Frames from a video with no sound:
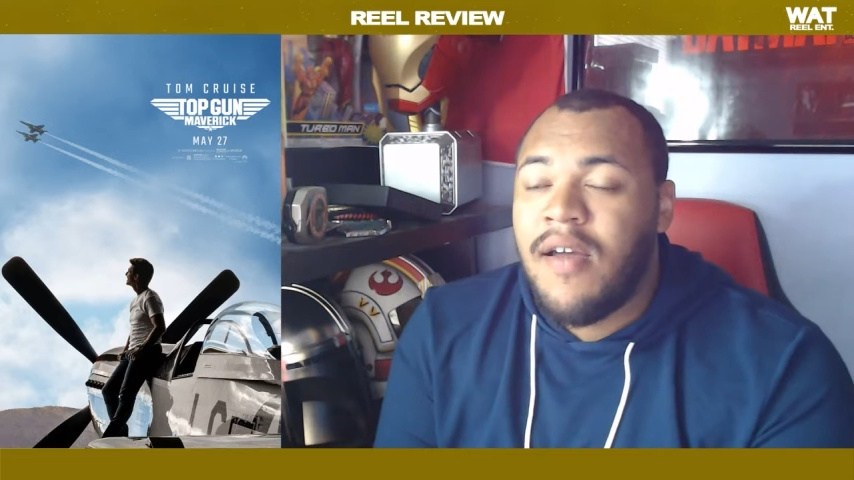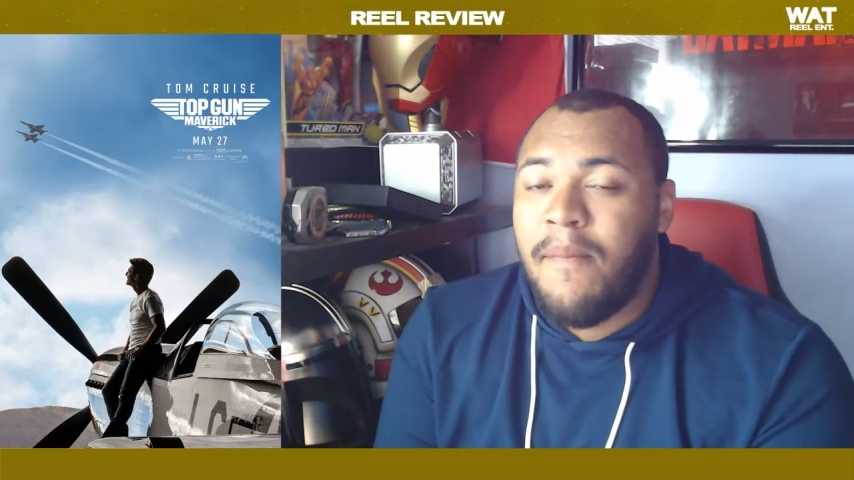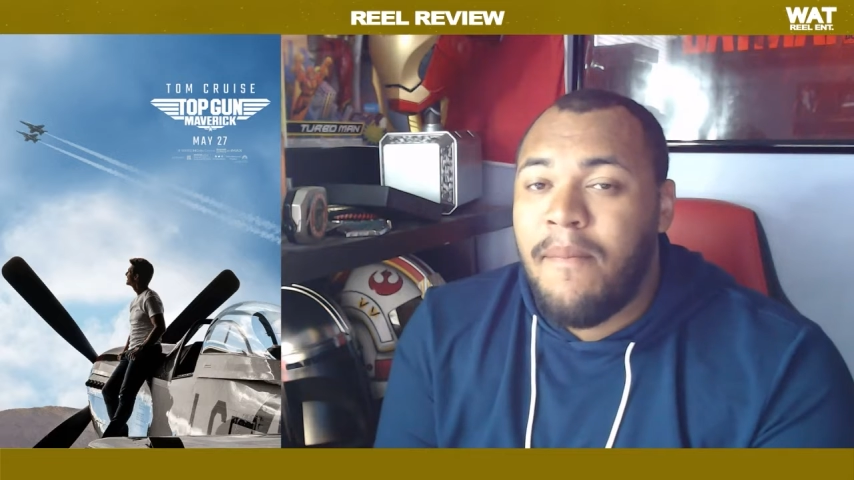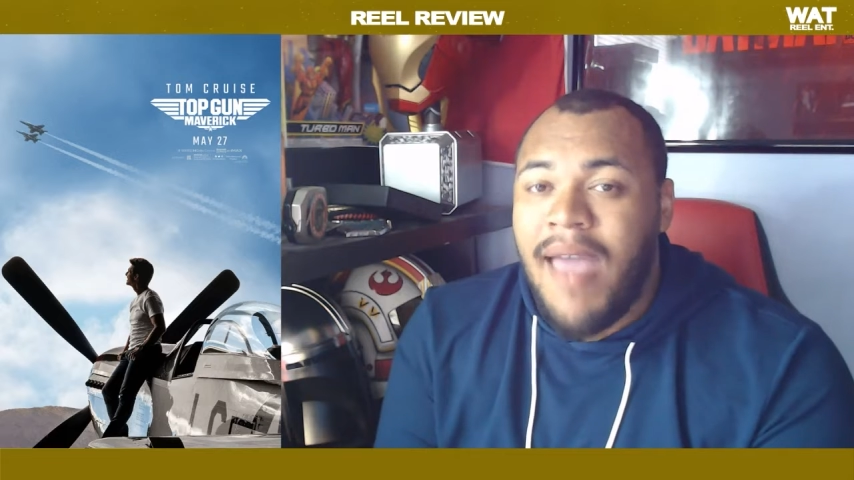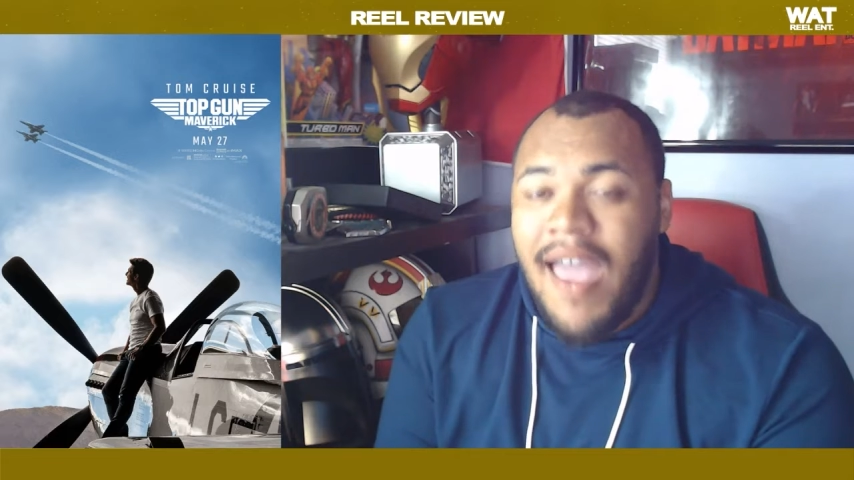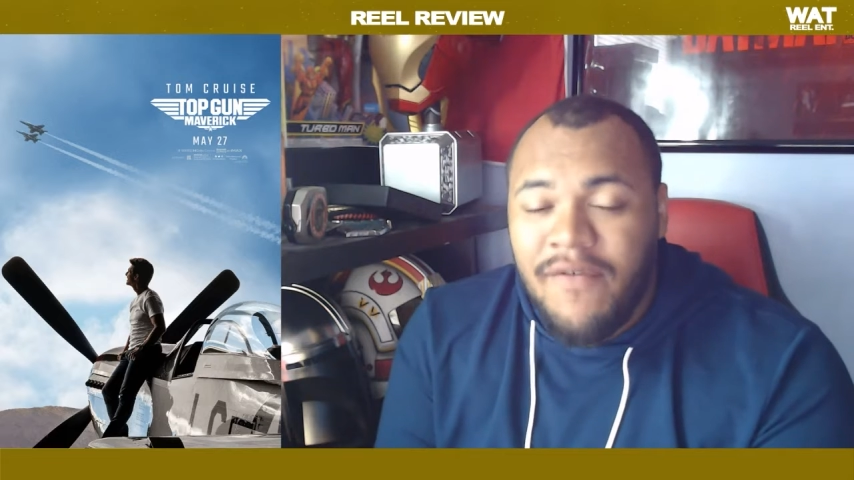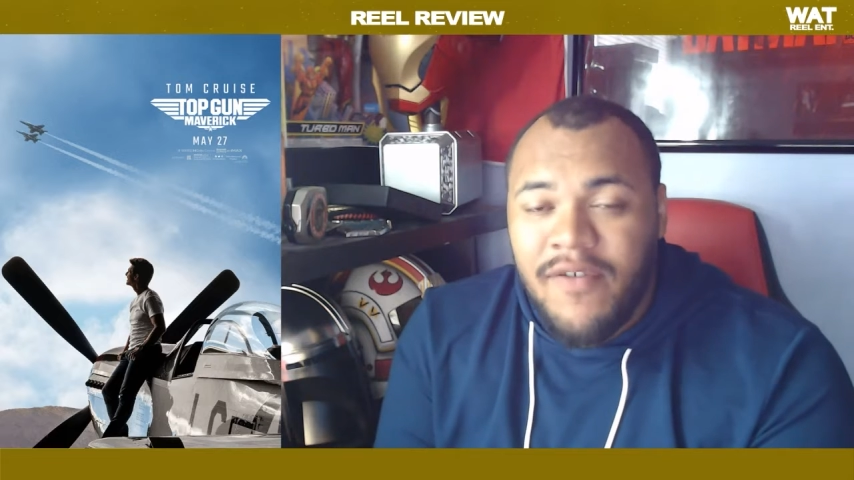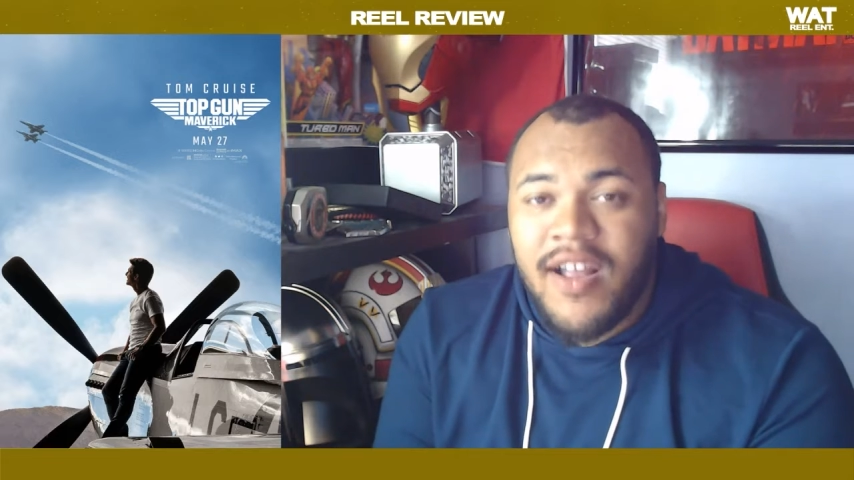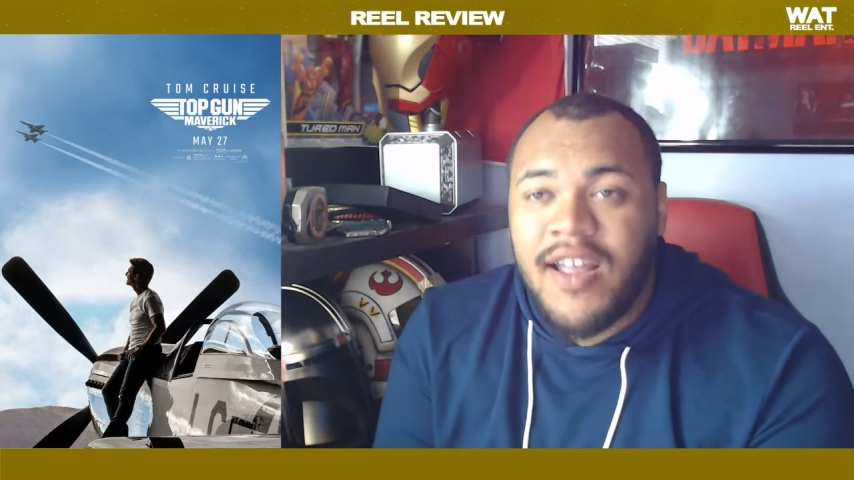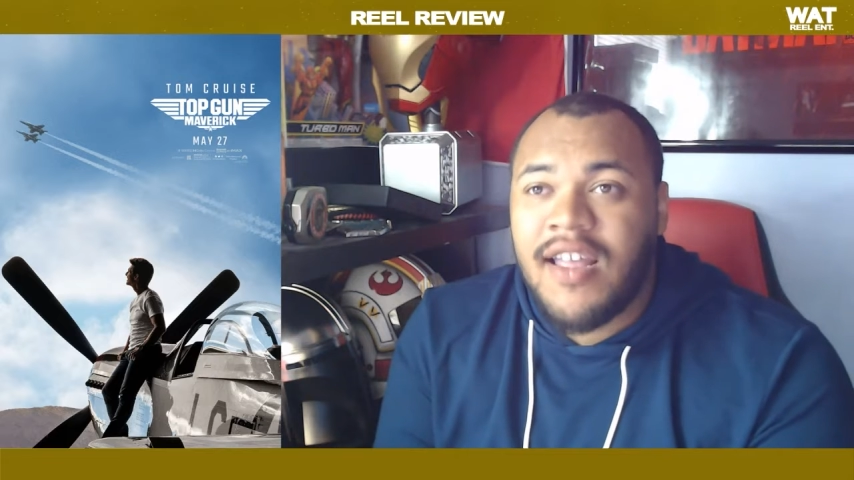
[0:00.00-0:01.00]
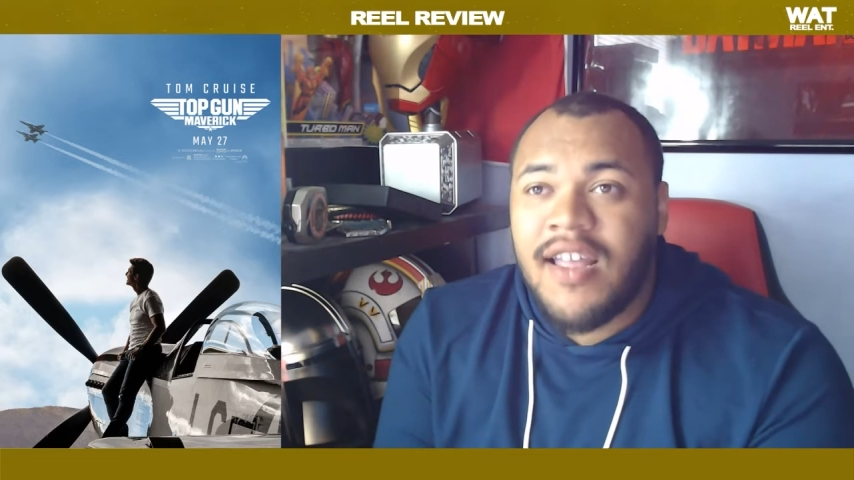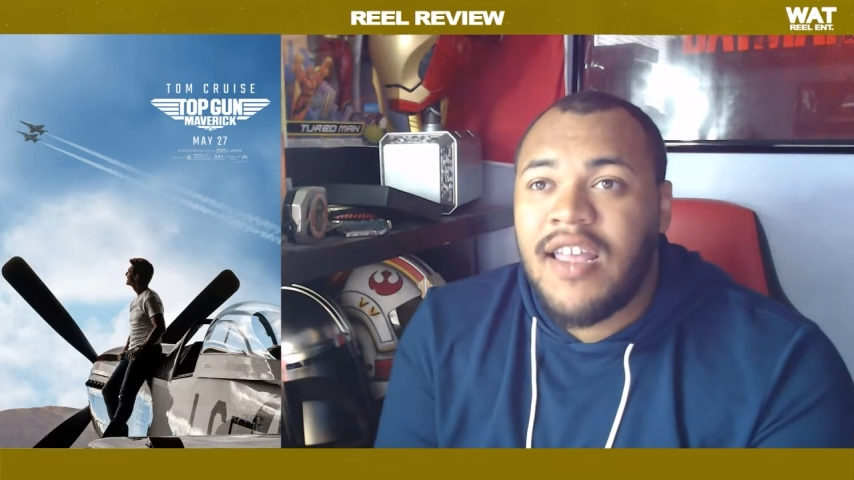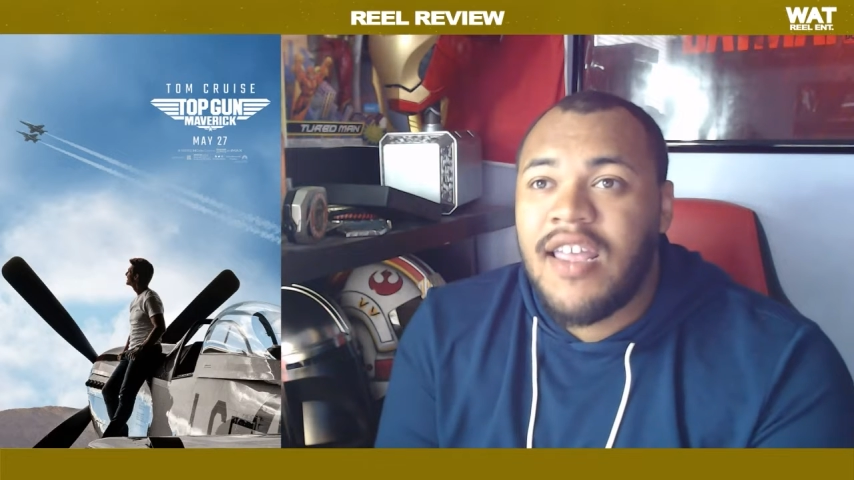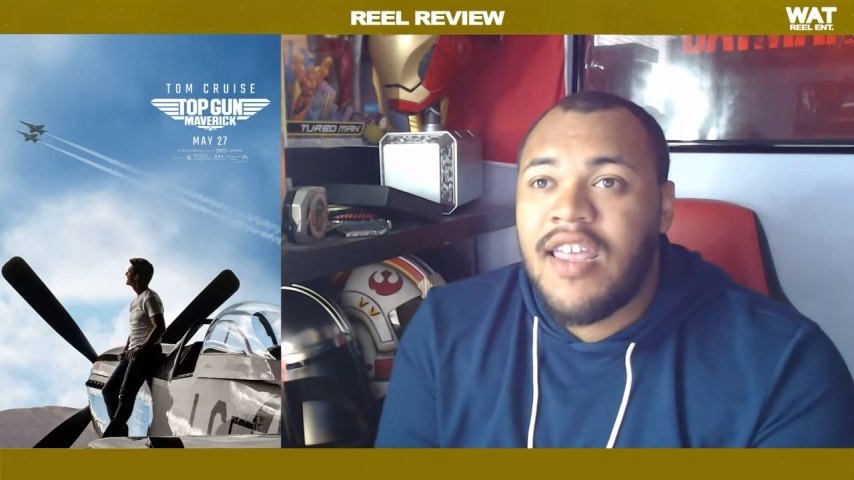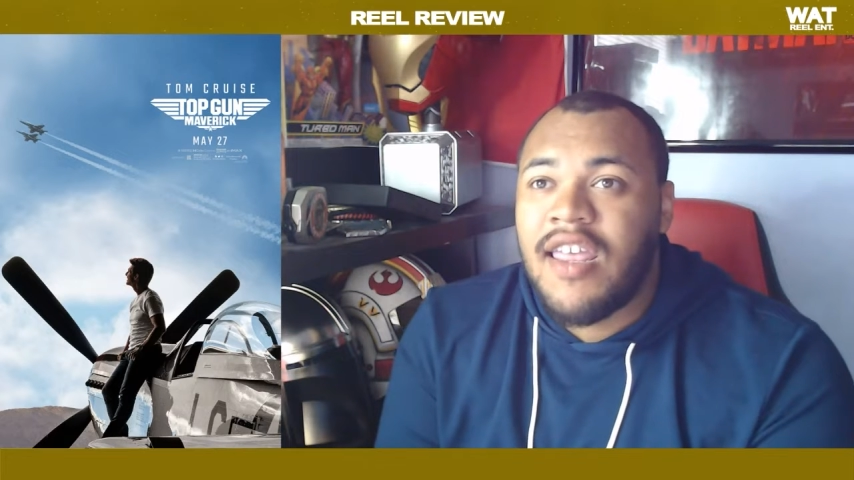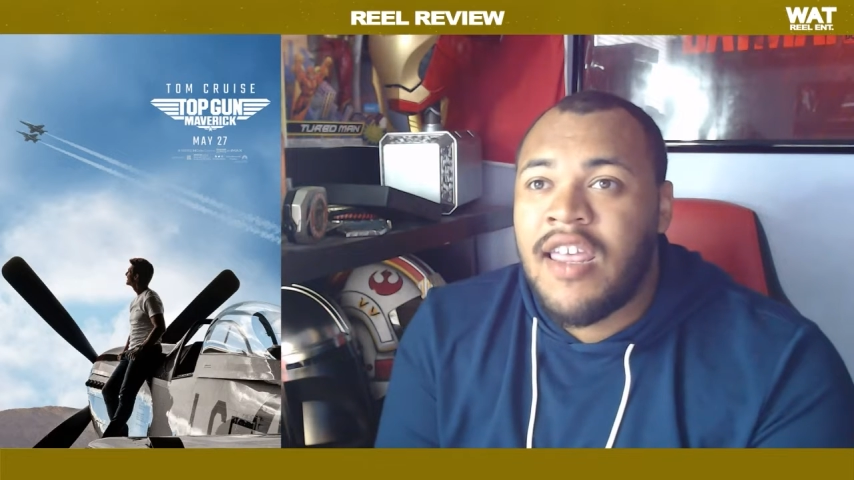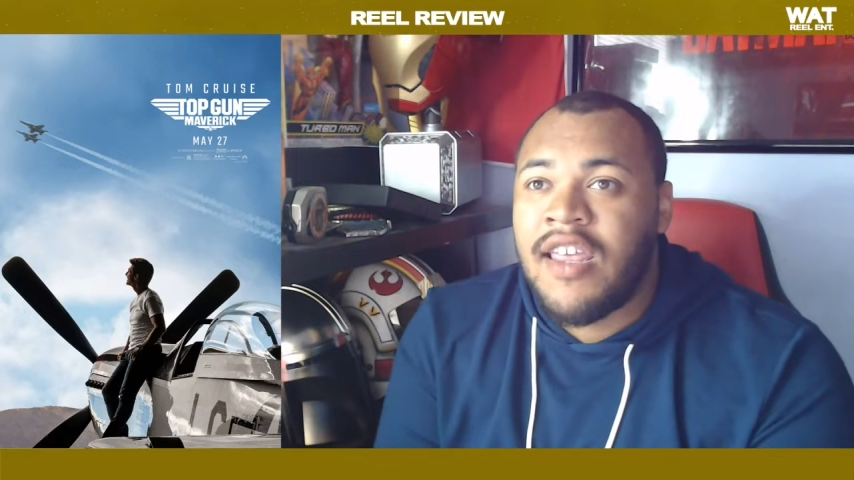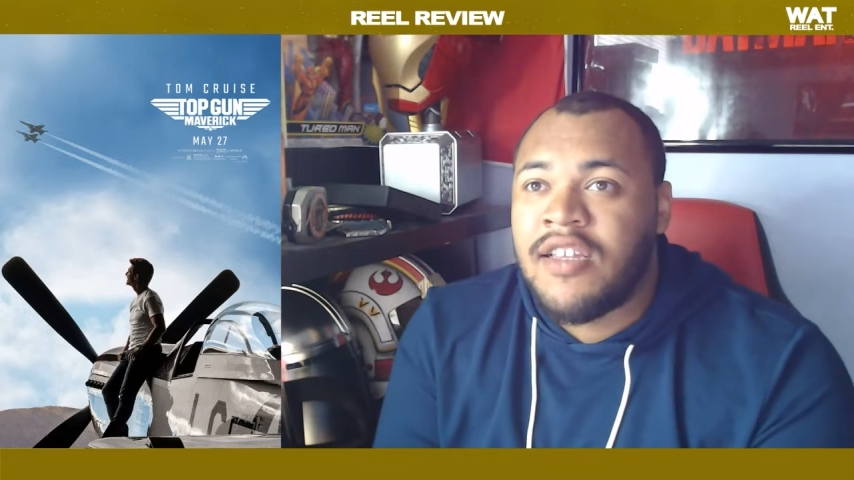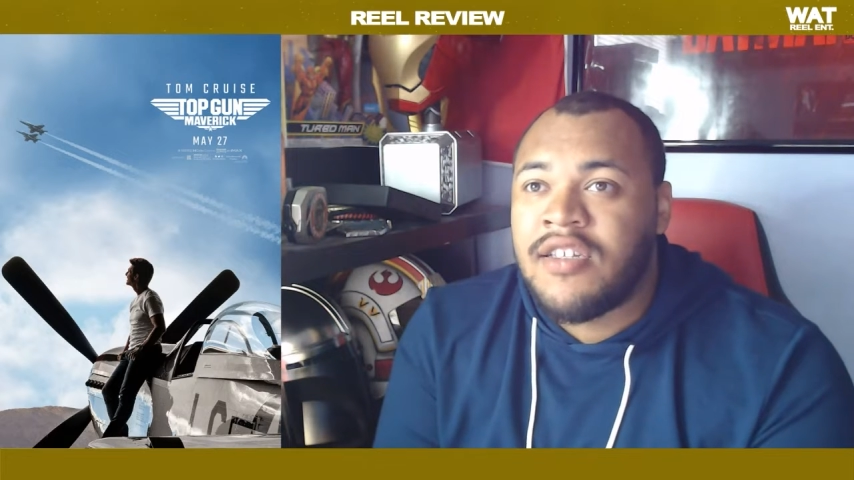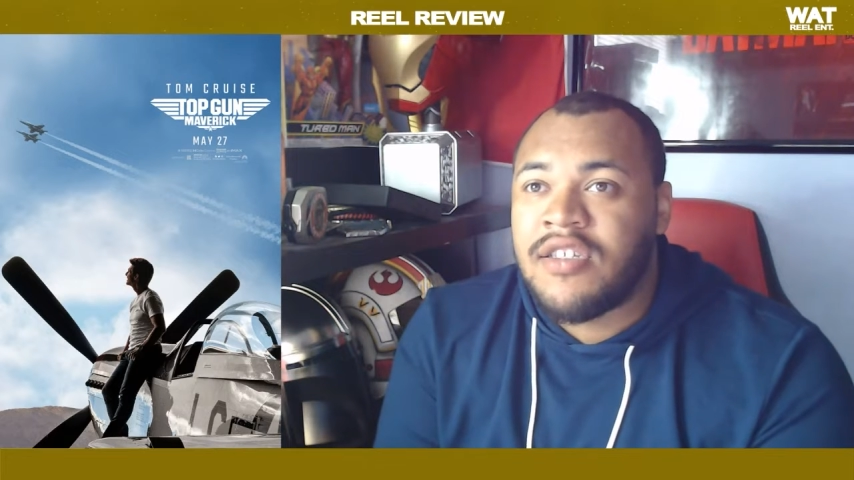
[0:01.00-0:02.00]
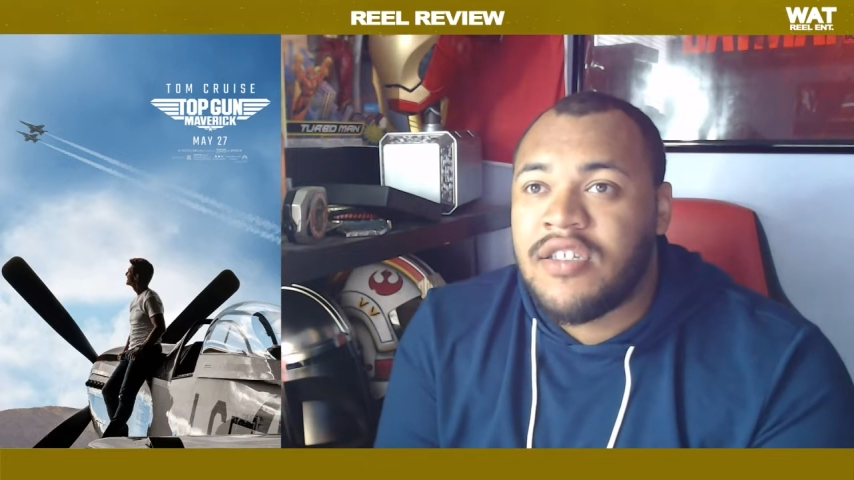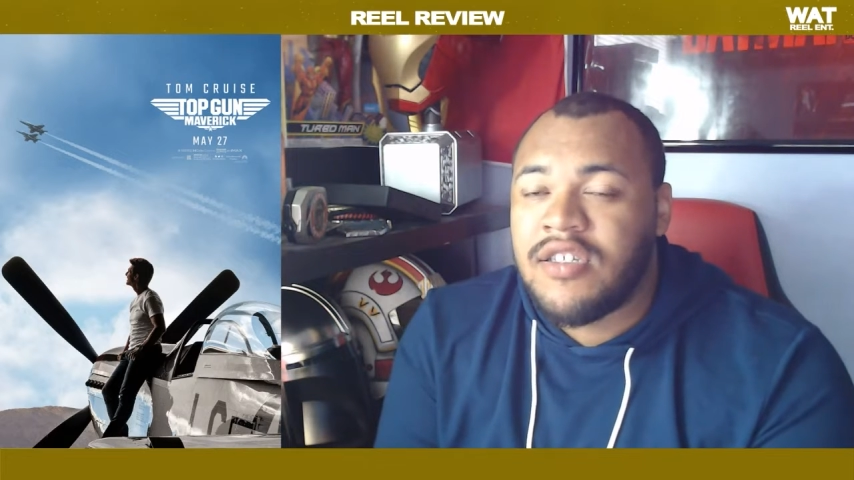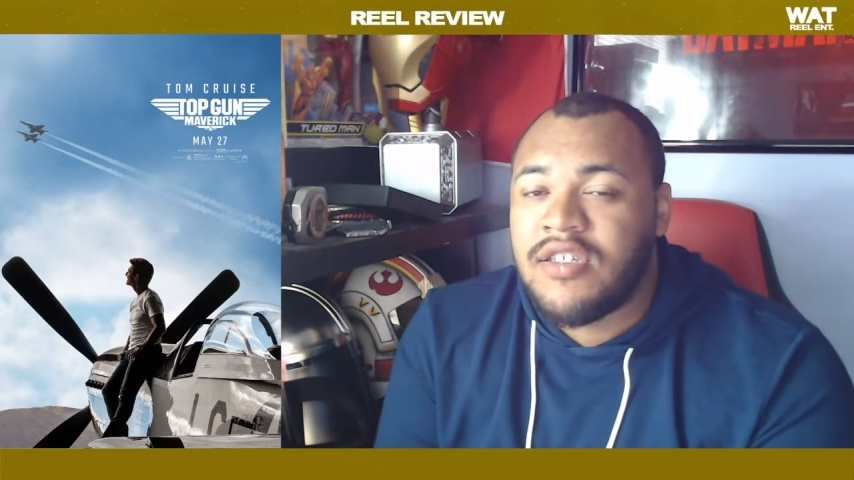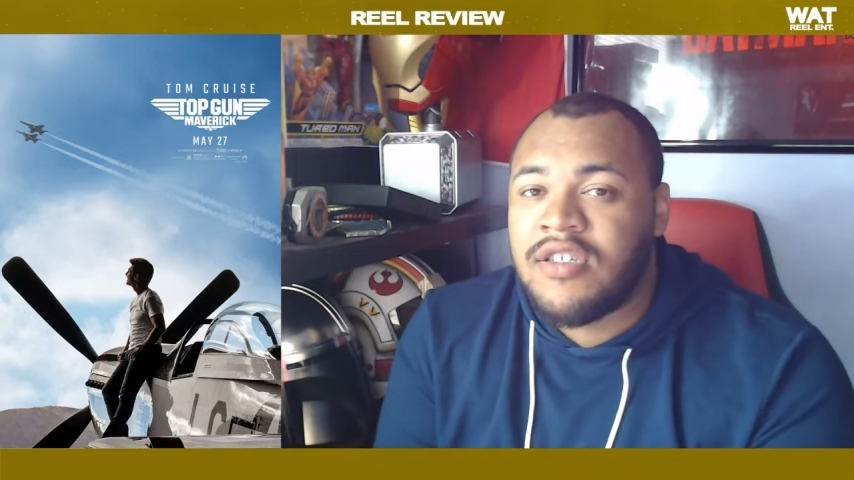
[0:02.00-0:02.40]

Maverick is